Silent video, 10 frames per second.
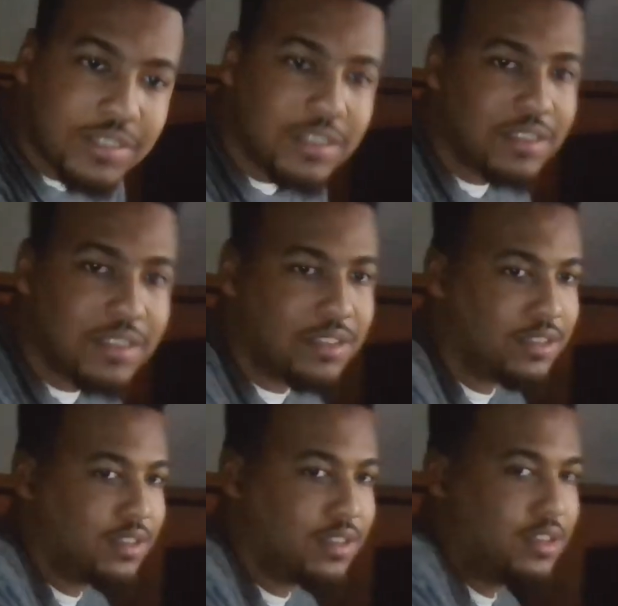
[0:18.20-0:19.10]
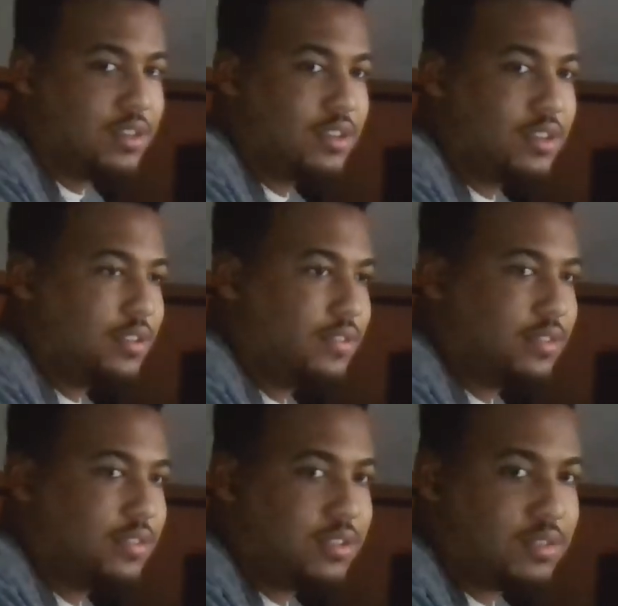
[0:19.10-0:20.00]

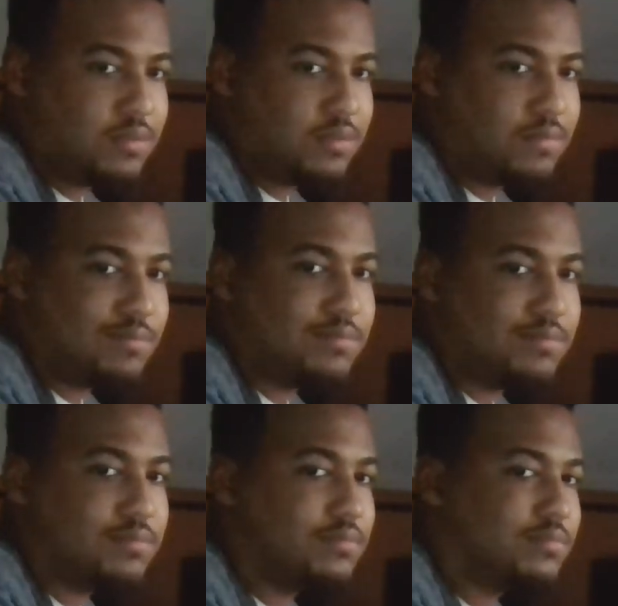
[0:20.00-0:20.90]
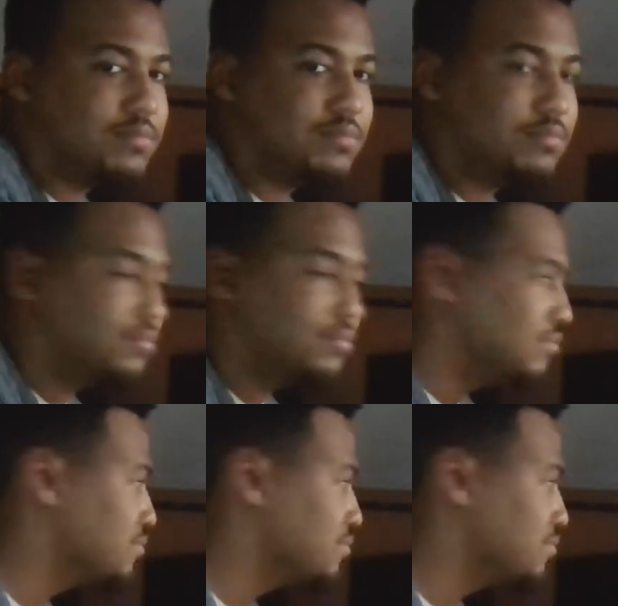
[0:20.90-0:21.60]
Nothing is said.